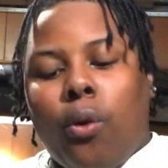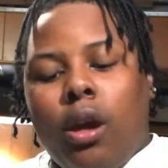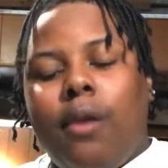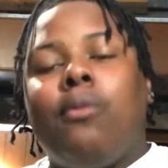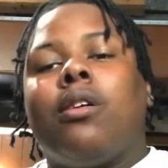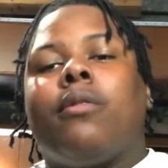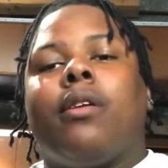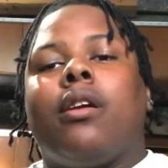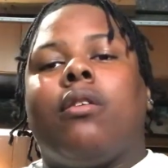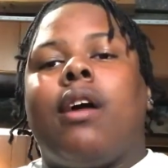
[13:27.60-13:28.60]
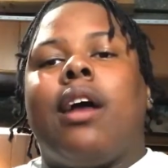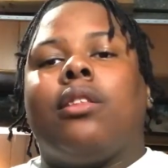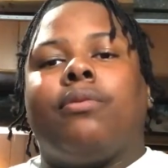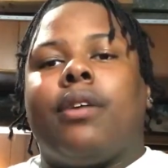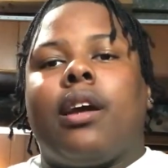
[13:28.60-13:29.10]
it wasn't really no
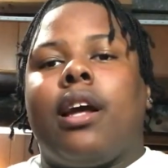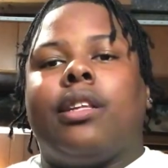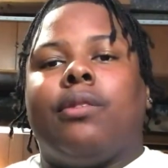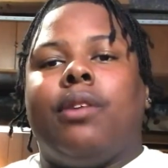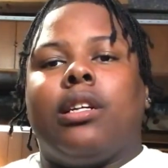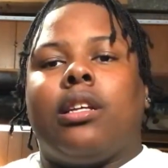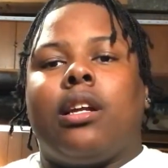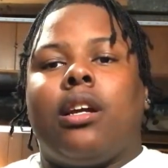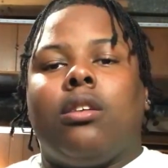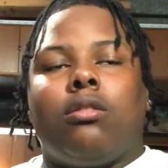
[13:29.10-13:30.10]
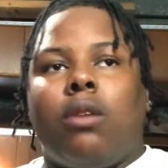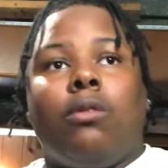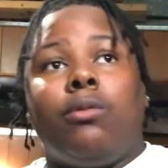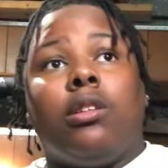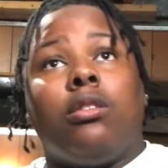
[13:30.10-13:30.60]
after after I after that though. I
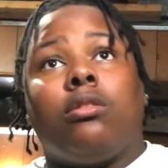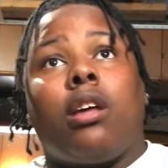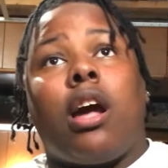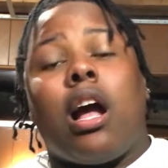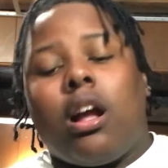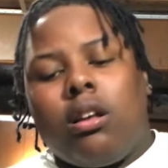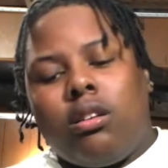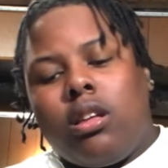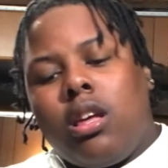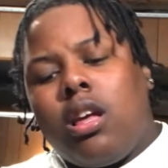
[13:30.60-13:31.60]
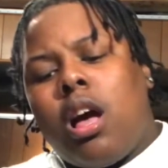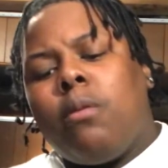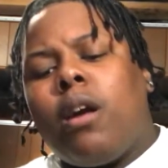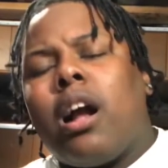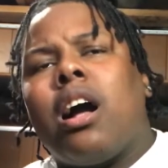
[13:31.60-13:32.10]
wasn't really like I, I
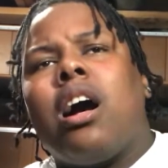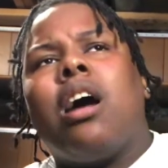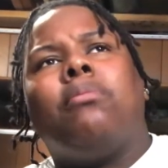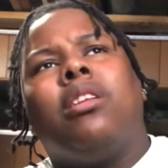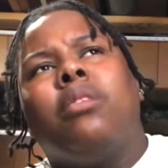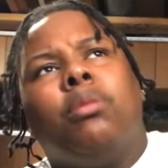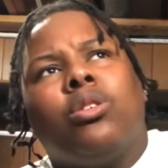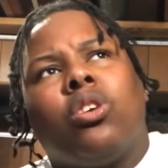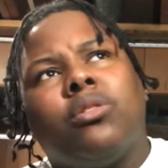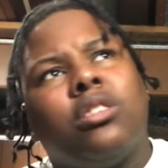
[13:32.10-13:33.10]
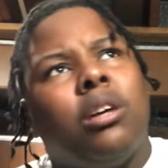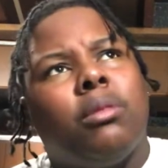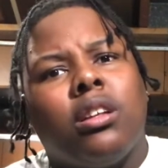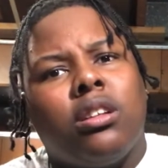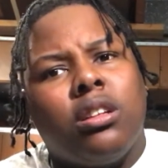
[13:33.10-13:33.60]
remember I got high blood pressure off
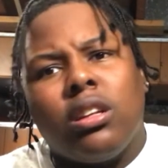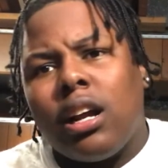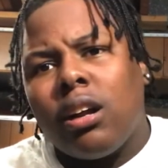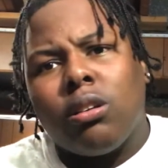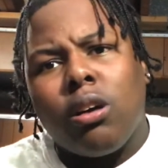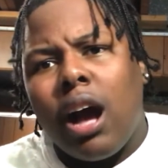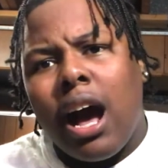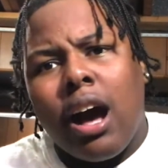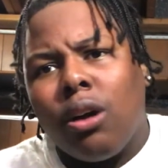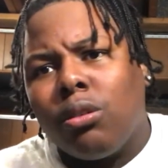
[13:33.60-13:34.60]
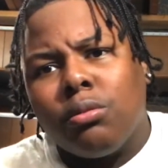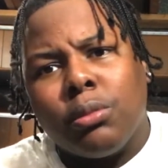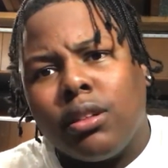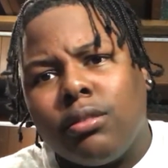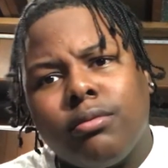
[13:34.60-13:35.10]
something. I don't know how,
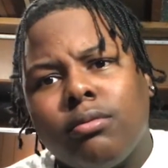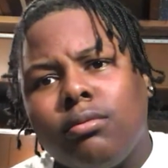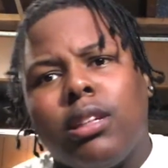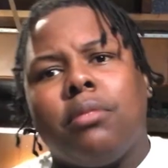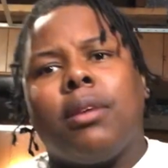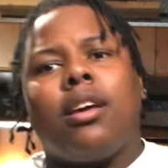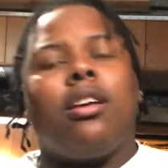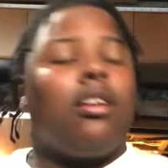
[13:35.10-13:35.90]
but yeah, man.